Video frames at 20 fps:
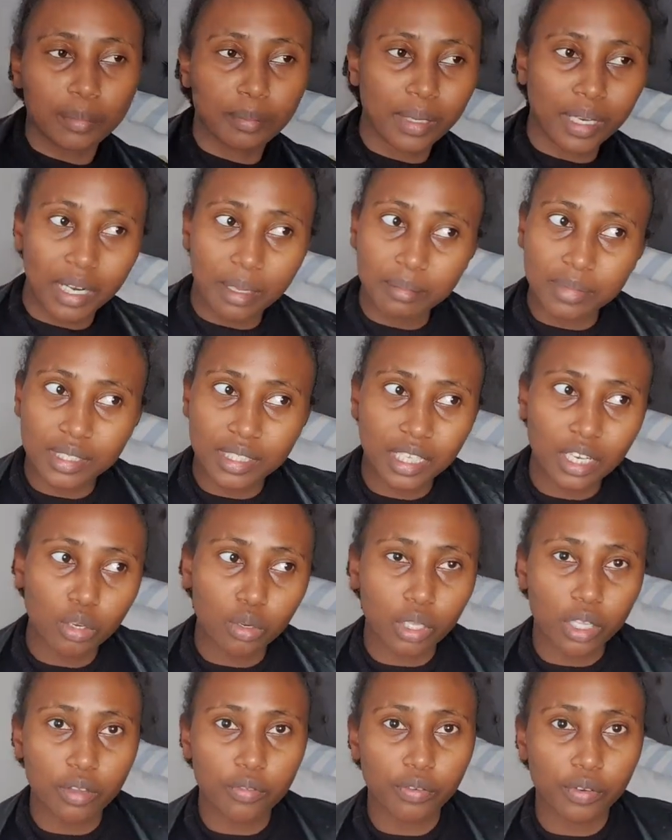but I'm still
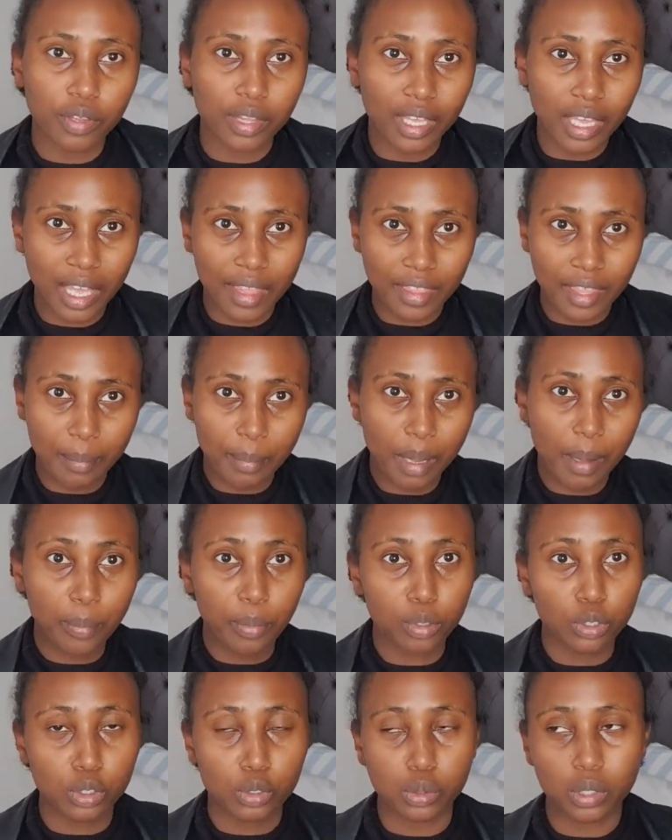looking for the other
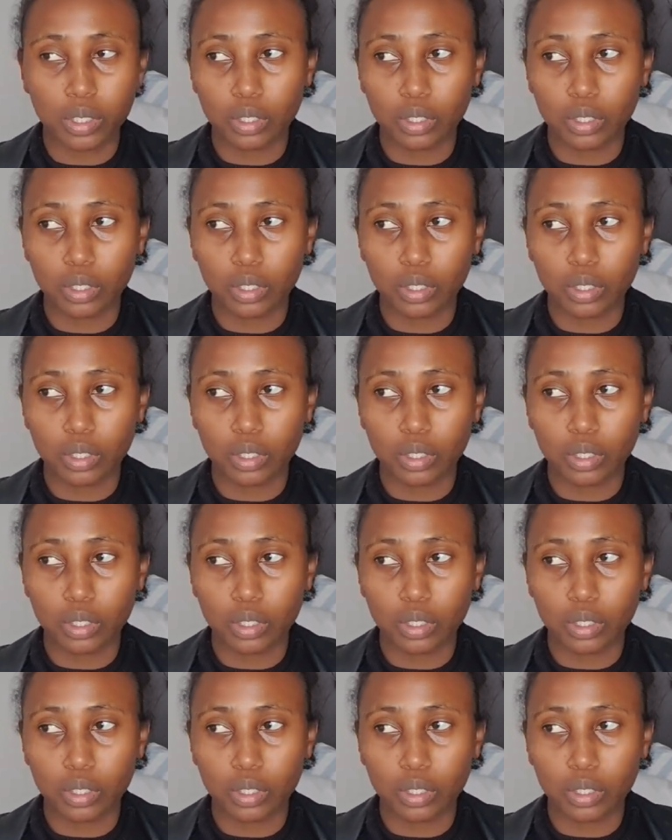bubbles one,